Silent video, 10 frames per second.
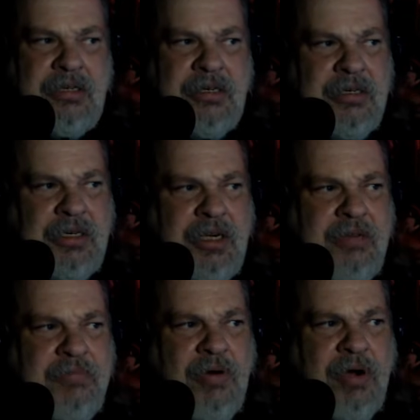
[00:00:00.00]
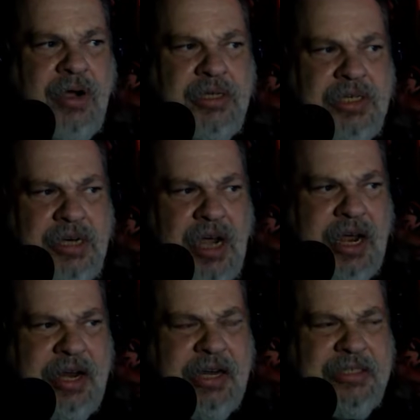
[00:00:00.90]
you boys and
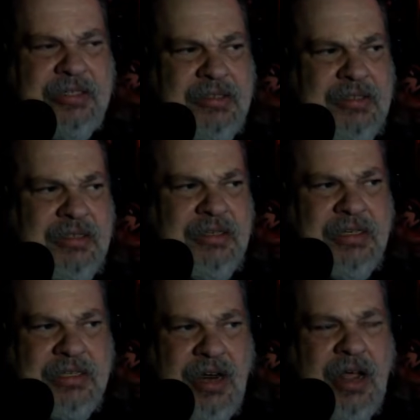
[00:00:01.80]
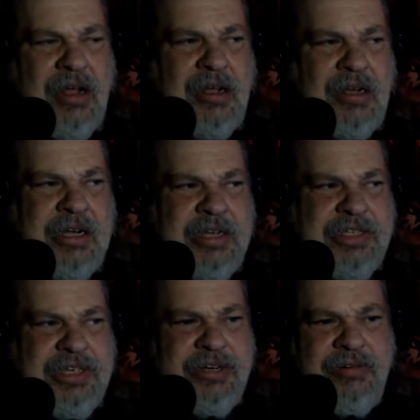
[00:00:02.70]
ladies, as long as
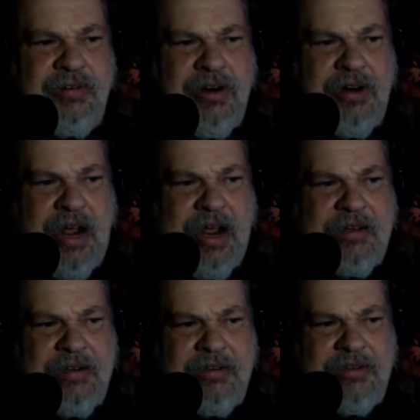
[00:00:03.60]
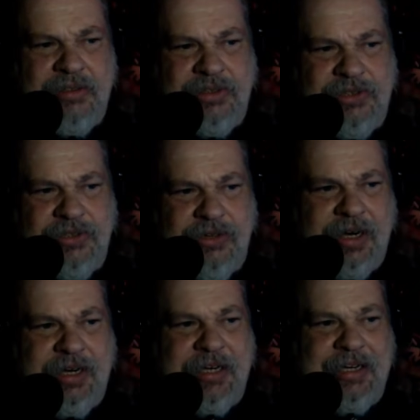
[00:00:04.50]
you are like
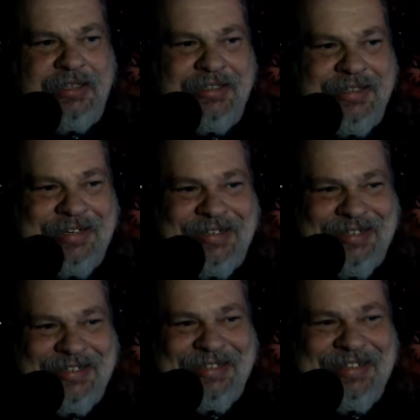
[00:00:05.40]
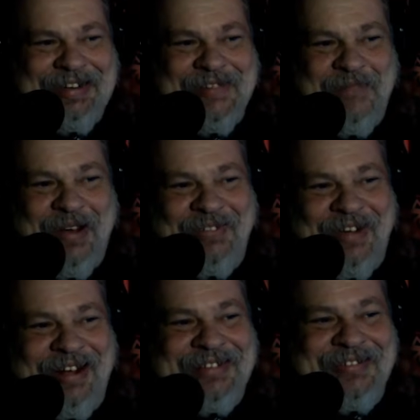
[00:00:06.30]
drinking,
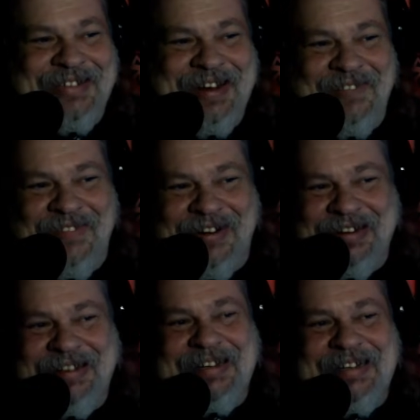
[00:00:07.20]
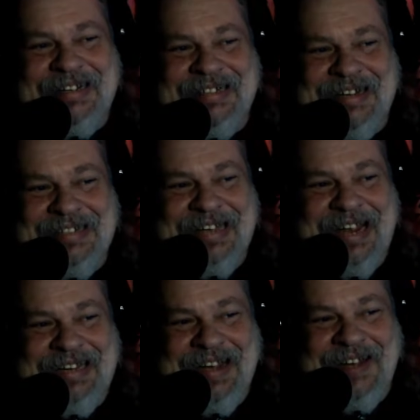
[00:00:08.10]
Budweiser is number one." And J
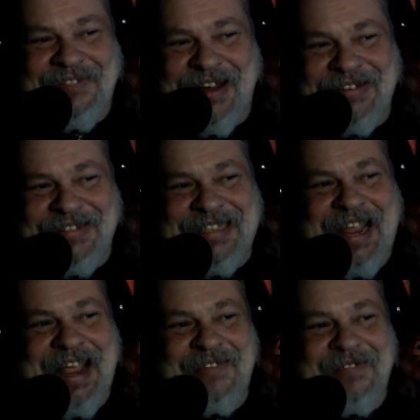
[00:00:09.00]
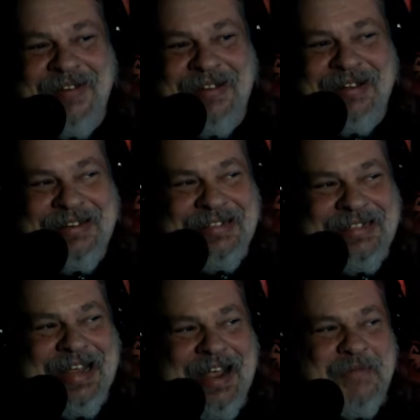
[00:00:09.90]
Dub knows Sam
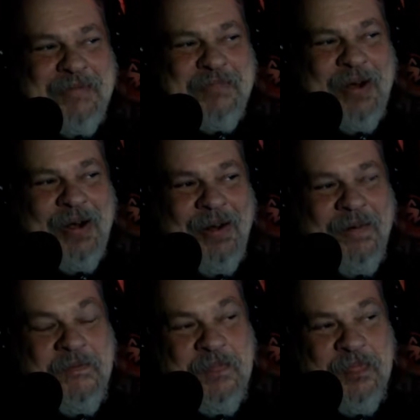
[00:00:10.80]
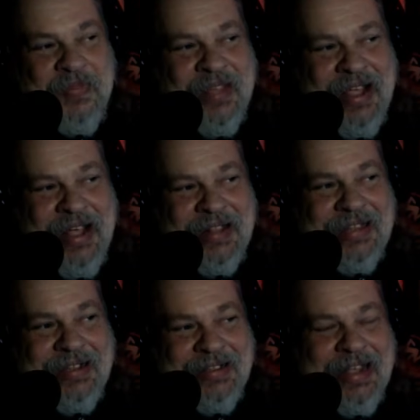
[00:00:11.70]
and Paul. They had
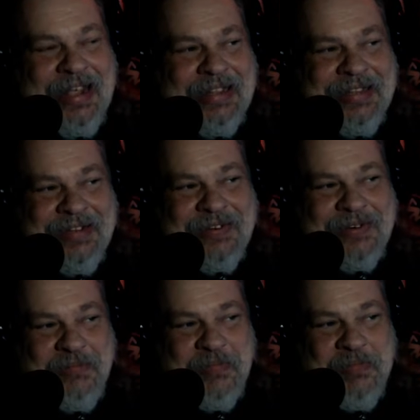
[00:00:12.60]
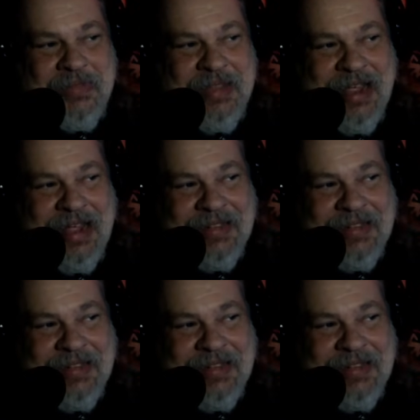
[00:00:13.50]
the cool dad